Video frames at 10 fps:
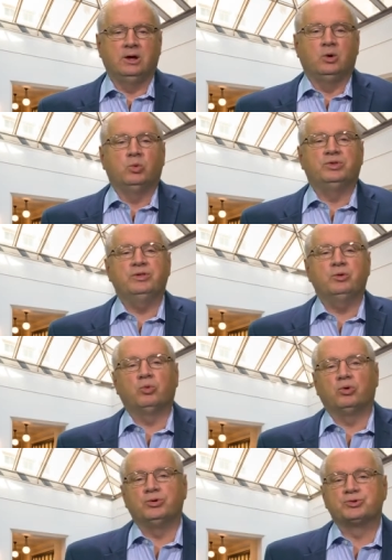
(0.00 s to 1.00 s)
Within the
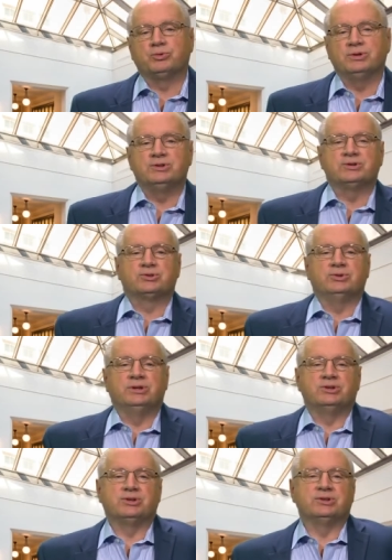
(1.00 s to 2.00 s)
world's religious
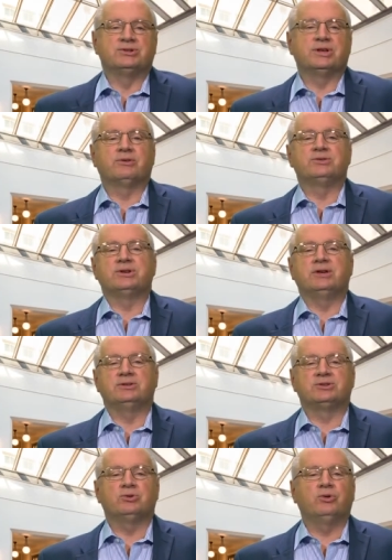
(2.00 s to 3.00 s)
traditions, there is a
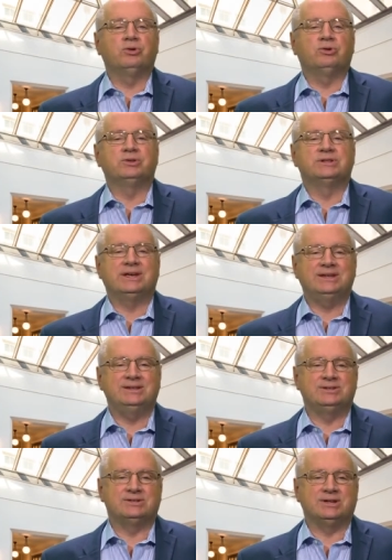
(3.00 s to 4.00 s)
historical
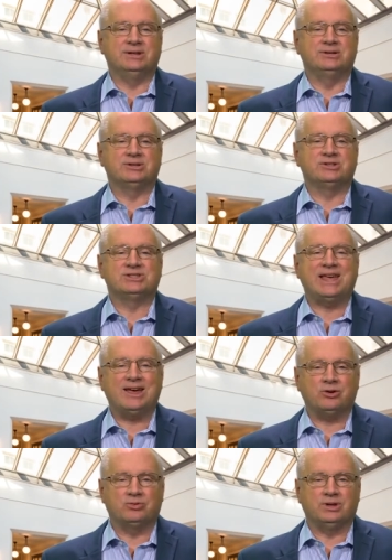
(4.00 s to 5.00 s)
tendency to
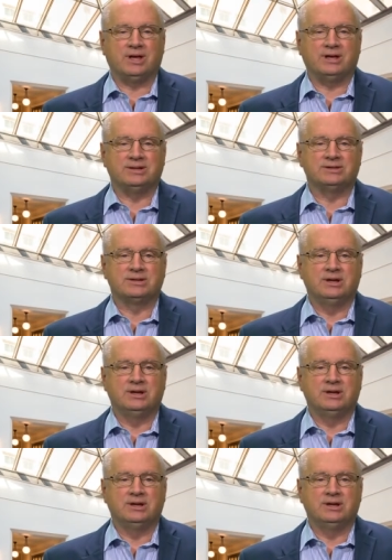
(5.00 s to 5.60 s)
sacralize